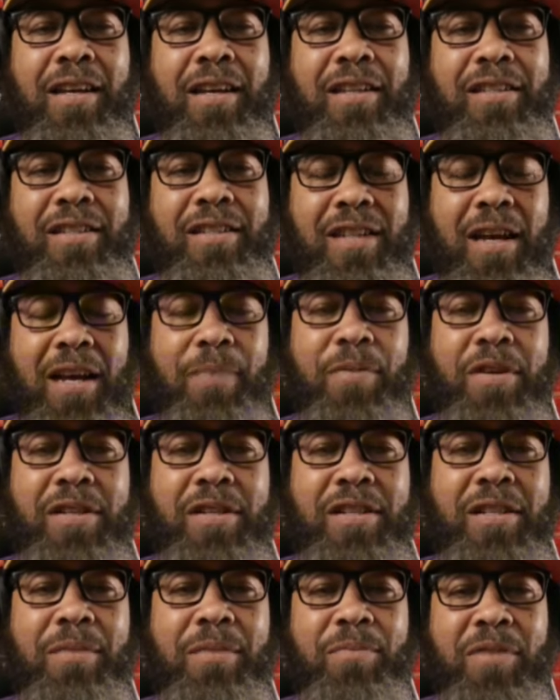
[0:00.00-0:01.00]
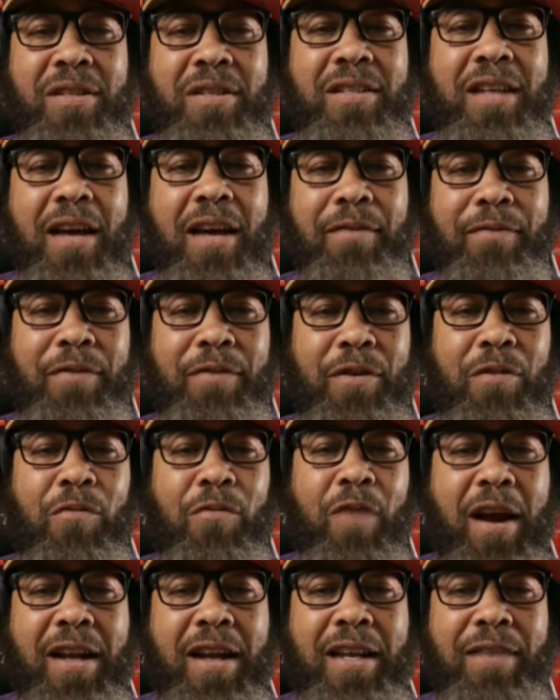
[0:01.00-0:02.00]
championship does not feel
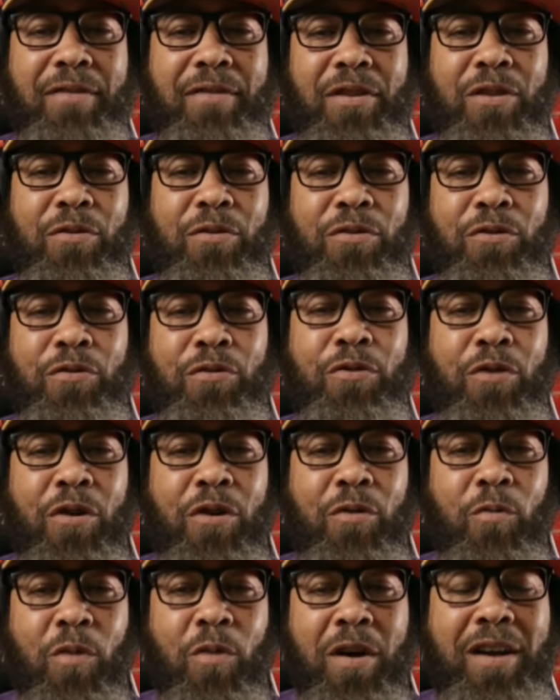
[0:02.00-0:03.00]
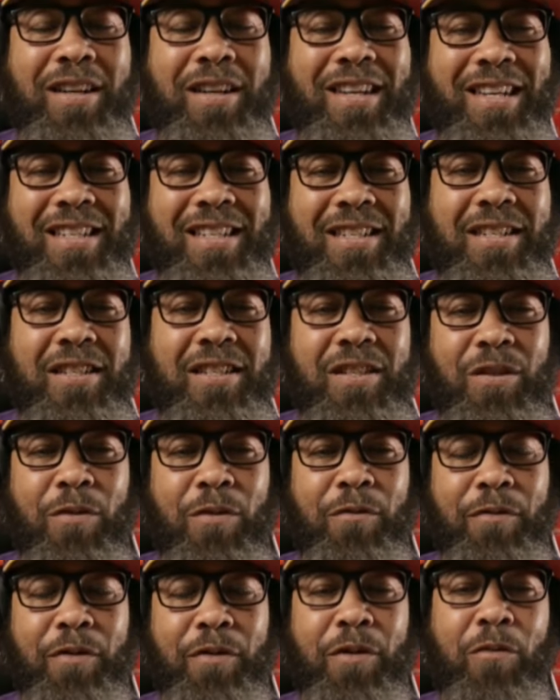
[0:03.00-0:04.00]
right. Even though New York won, it just
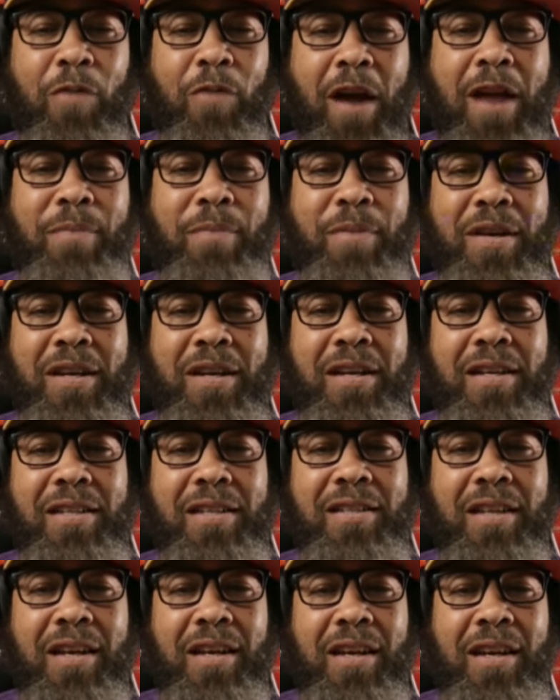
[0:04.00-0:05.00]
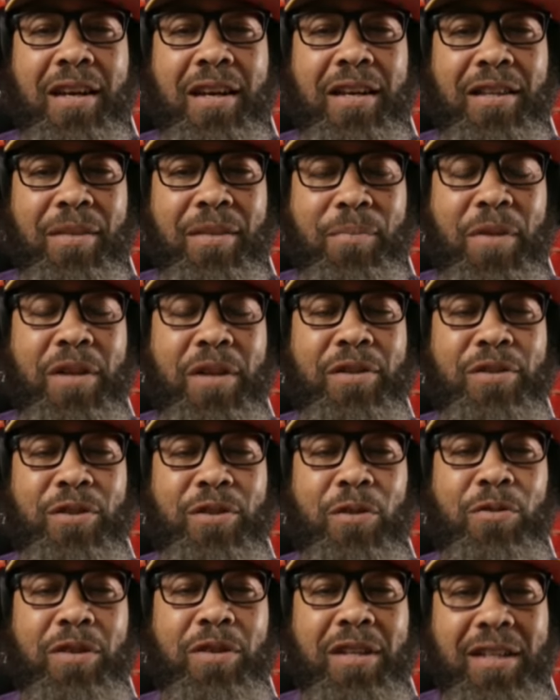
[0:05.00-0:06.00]
don't feel right because the
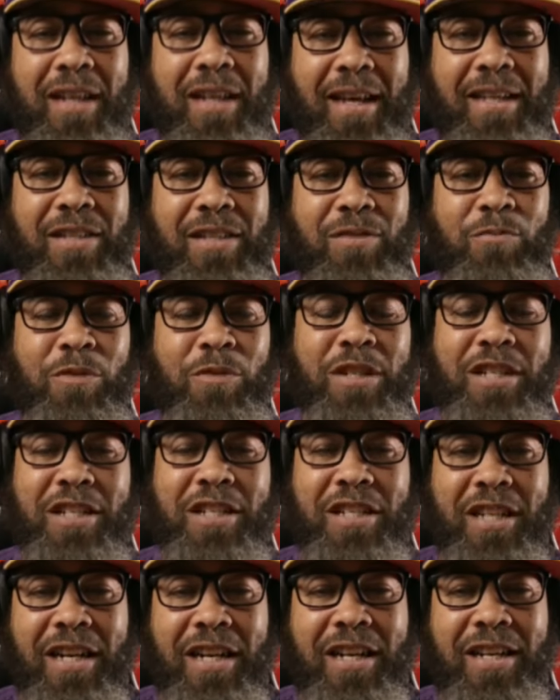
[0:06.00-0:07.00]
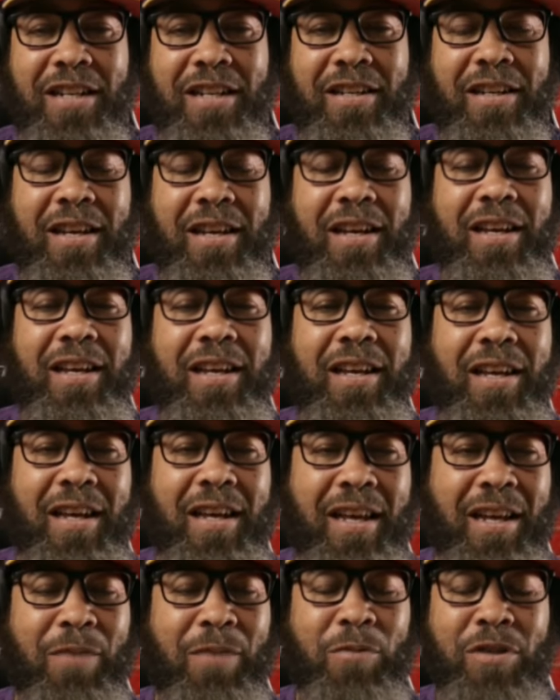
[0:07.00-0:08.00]
Minnesota Lynx was cheated
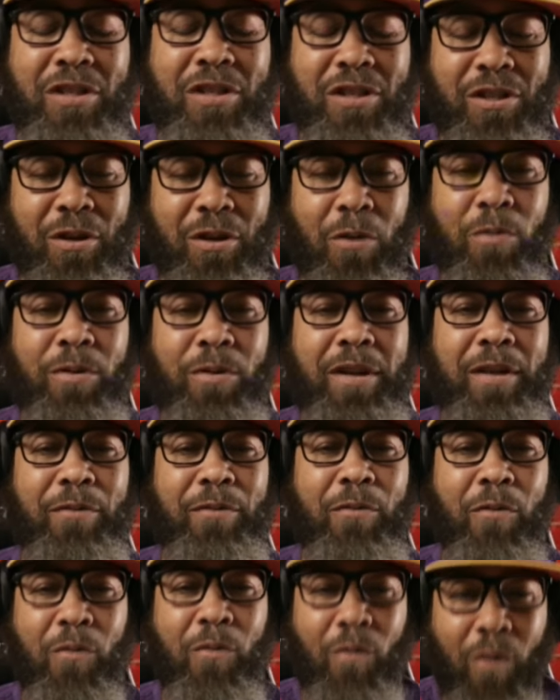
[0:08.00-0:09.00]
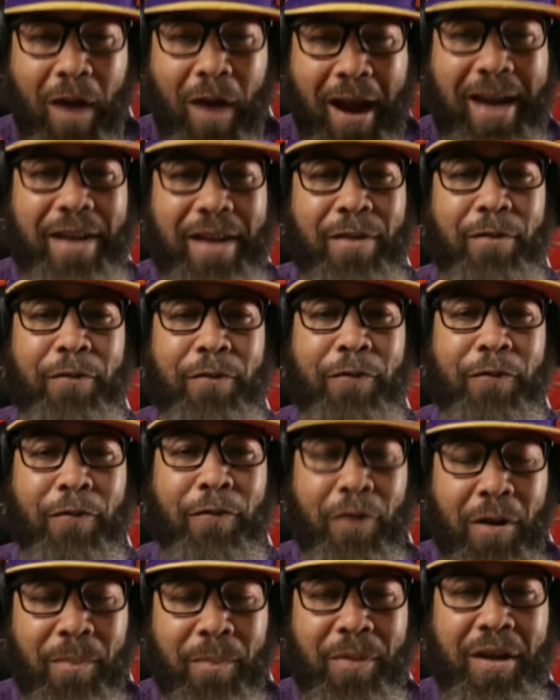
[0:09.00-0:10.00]
and it was stolen right
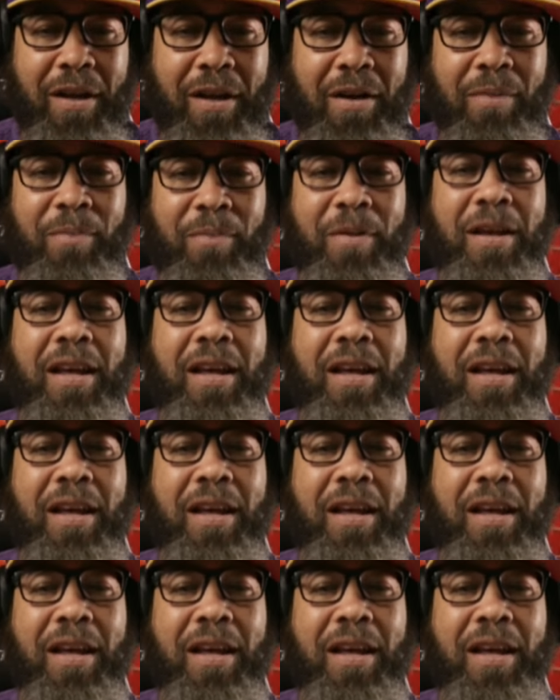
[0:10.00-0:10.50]
from them